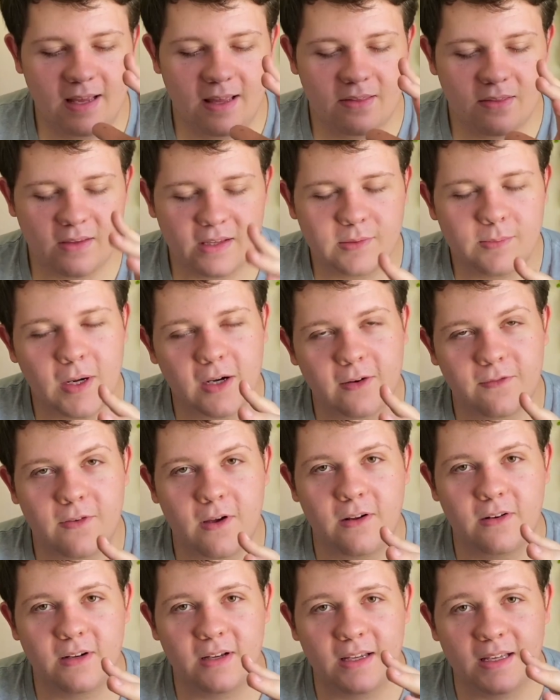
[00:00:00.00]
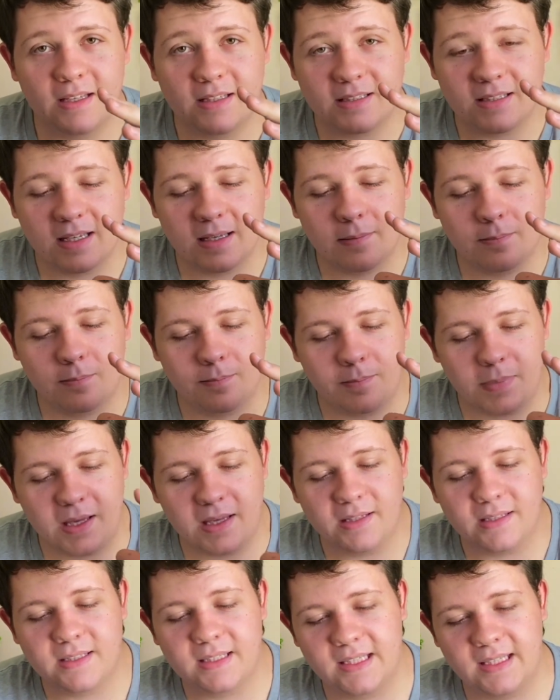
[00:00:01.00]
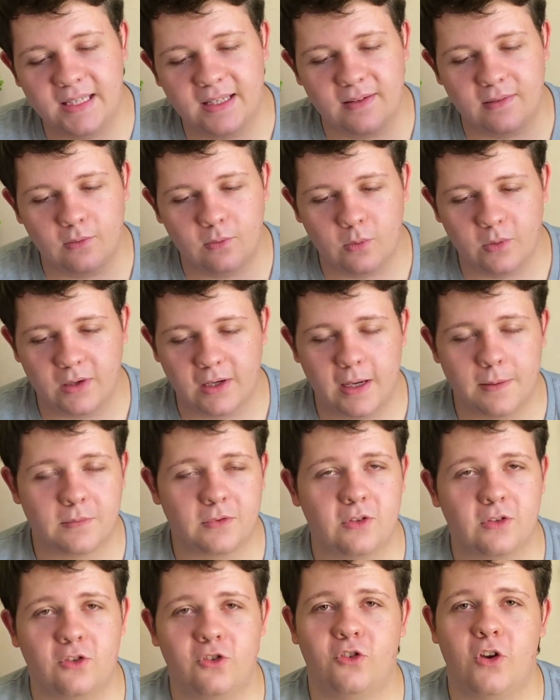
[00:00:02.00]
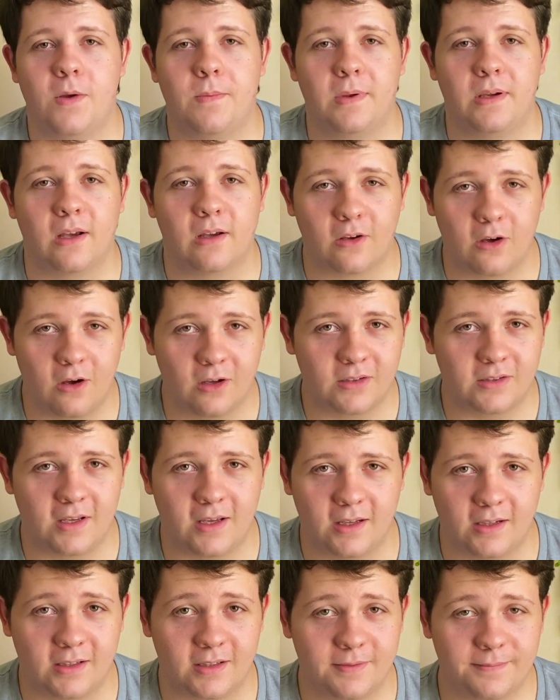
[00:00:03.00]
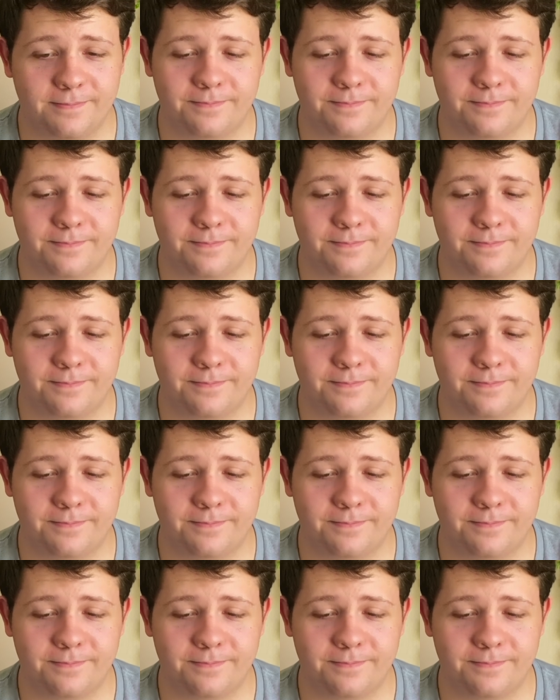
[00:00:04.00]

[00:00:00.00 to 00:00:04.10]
This microphone is a beast when it comes to streaming and content.